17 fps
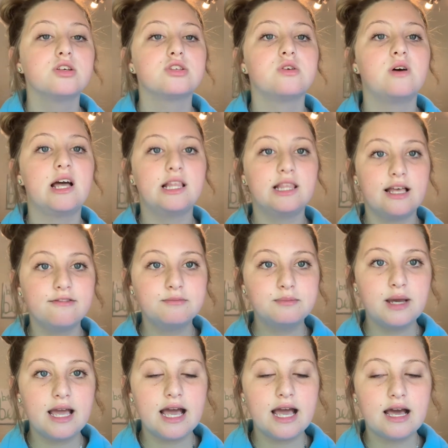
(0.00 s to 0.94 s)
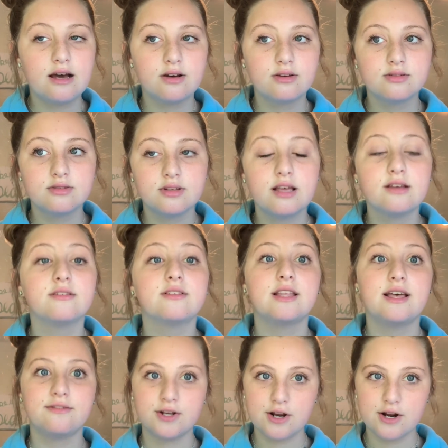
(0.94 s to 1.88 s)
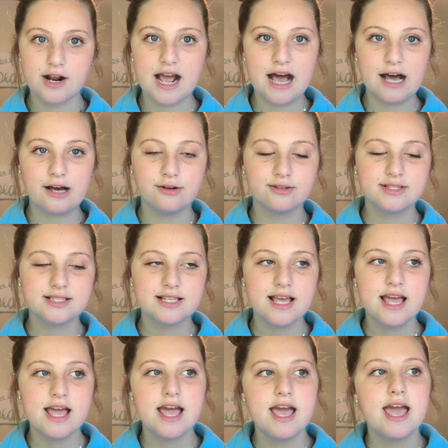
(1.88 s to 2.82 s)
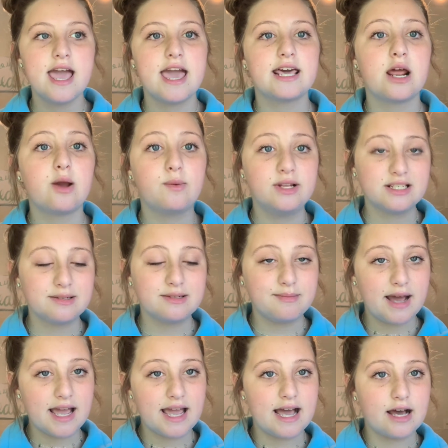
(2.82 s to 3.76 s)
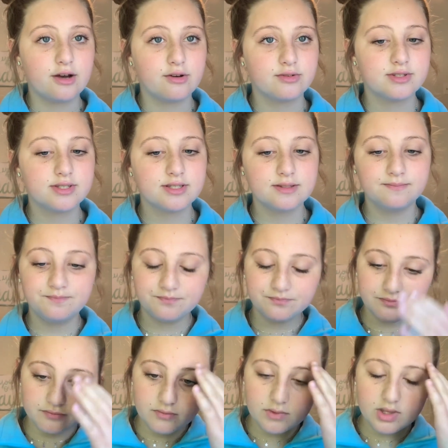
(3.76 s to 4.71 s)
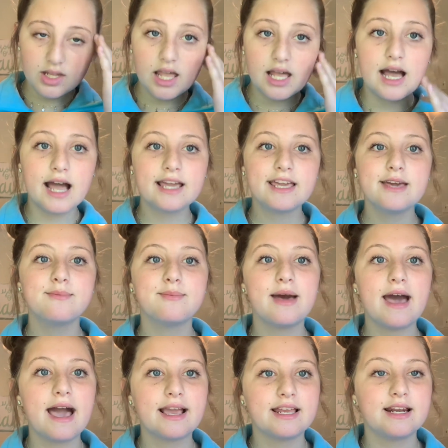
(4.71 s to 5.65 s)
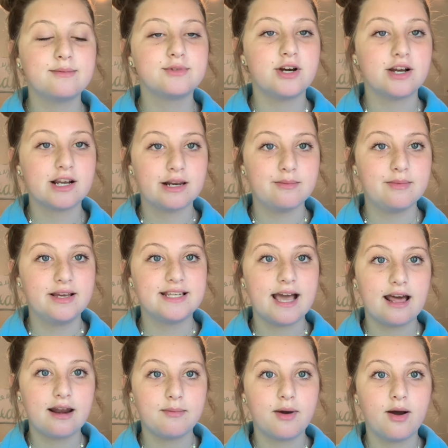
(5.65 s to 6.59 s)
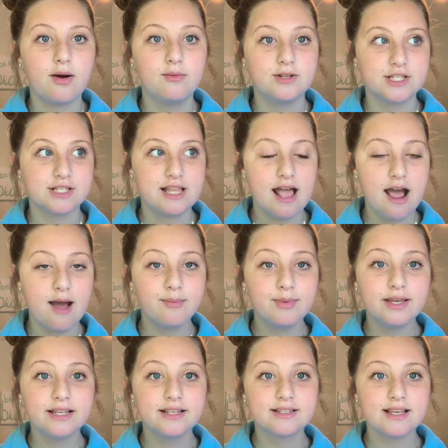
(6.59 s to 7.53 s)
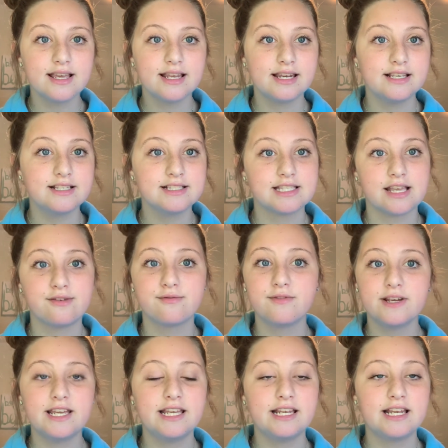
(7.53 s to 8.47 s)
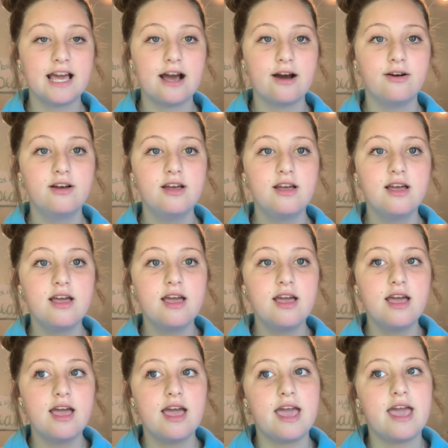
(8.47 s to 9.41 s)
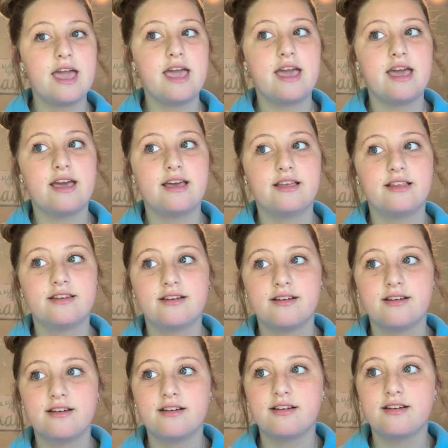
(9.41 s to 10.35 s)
So I left my house, left her house, and I went to my house. I get back and I'm talking to my dad about what just happened, and he's like freaking out. And